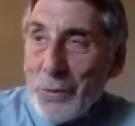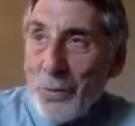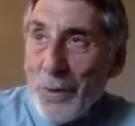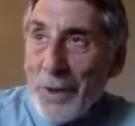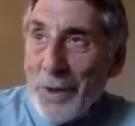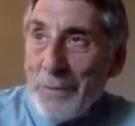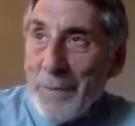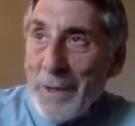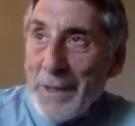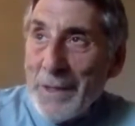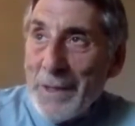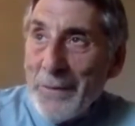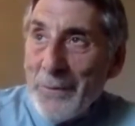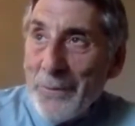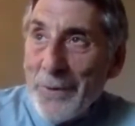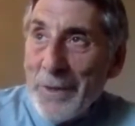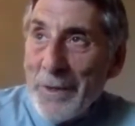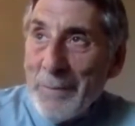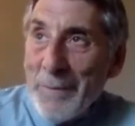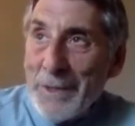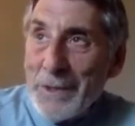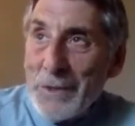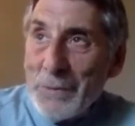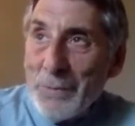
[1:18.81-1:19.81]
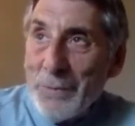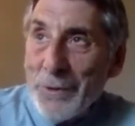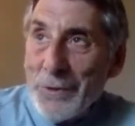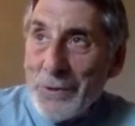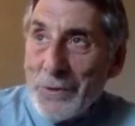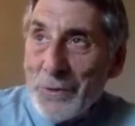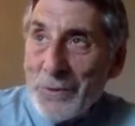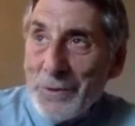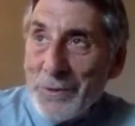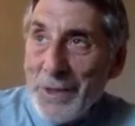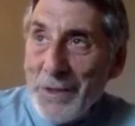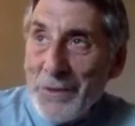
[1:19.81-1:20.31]
One of my
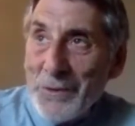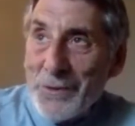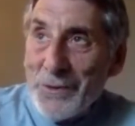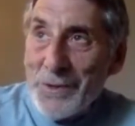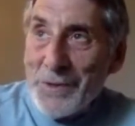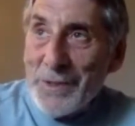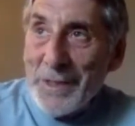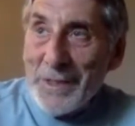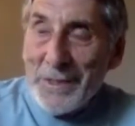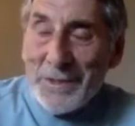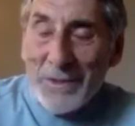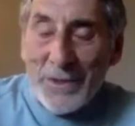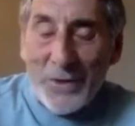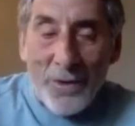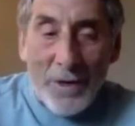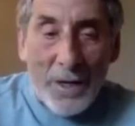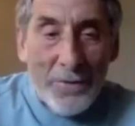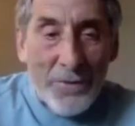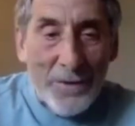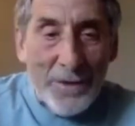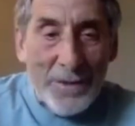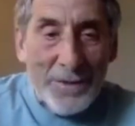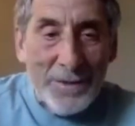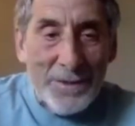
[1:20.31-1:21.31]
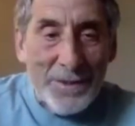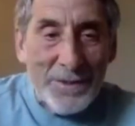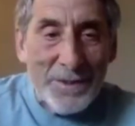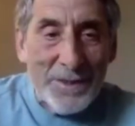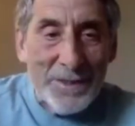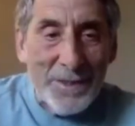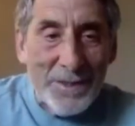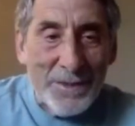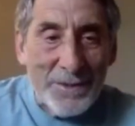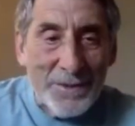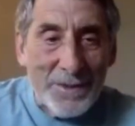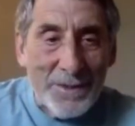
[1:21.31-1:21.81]
spiritual teachers says that
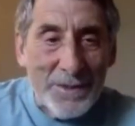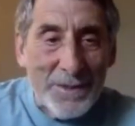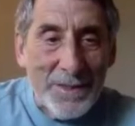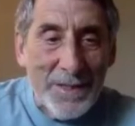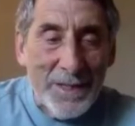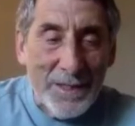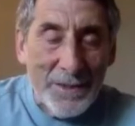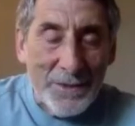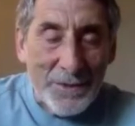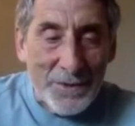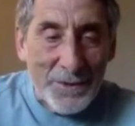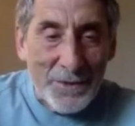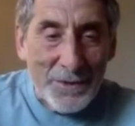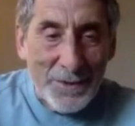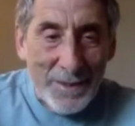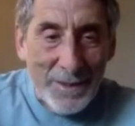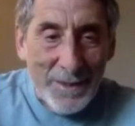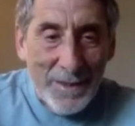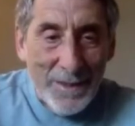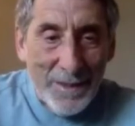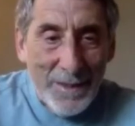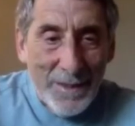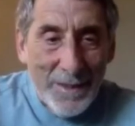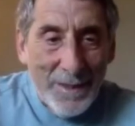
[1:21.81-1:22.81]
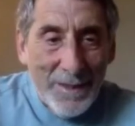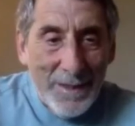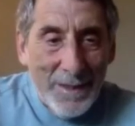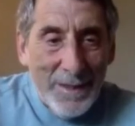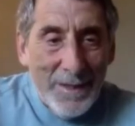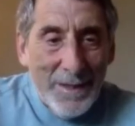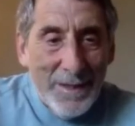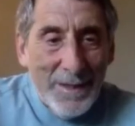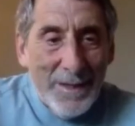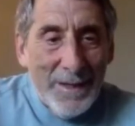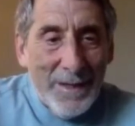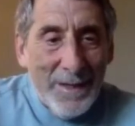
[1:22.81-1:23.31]
authenticity is contagious.
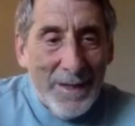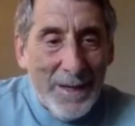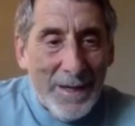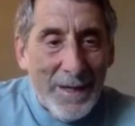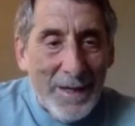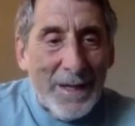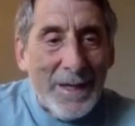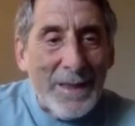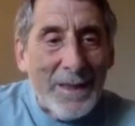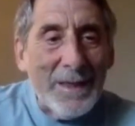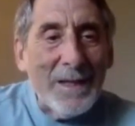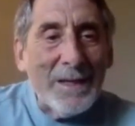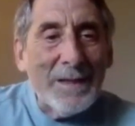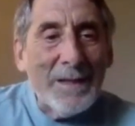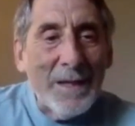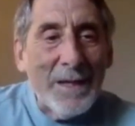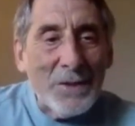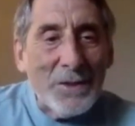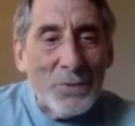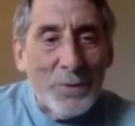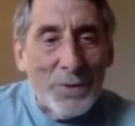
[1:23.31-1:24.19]
And I think that's.